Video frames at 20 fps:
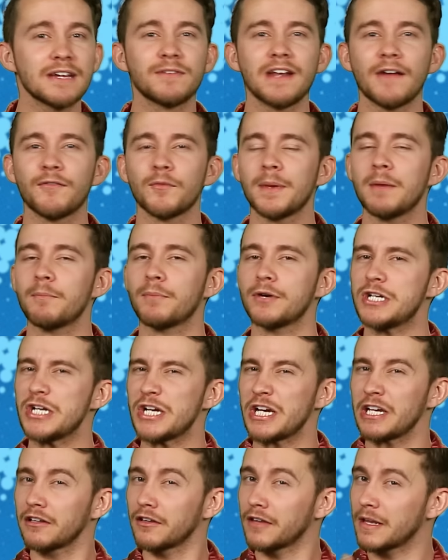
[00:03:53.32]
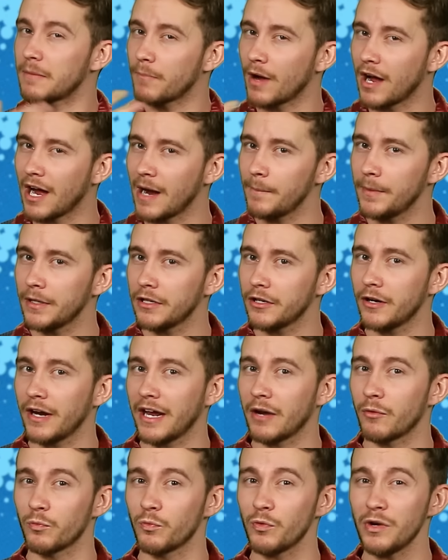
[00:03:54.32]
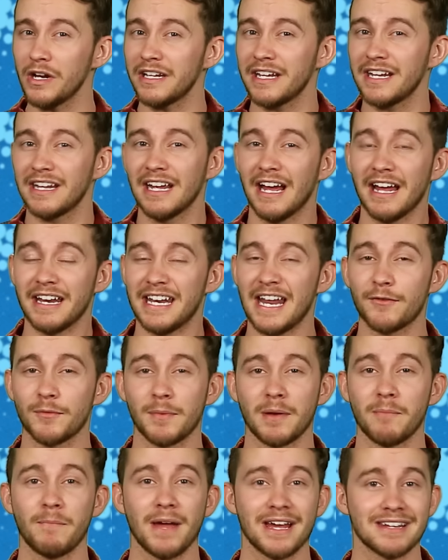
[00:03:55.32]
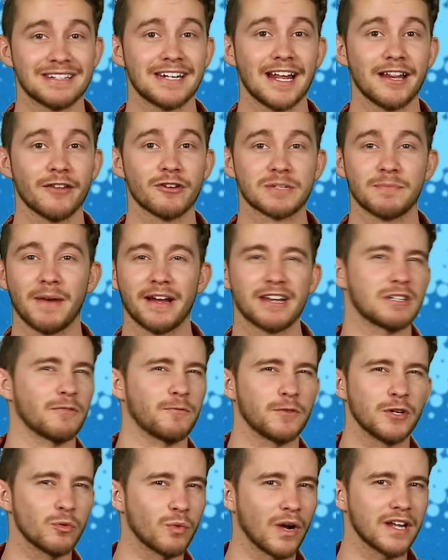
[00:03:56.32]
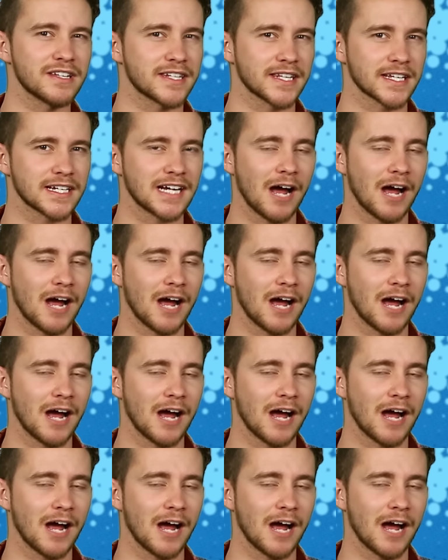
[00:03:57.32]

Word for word: have never been particularly popular and really never been bestsellers minus a few runs in the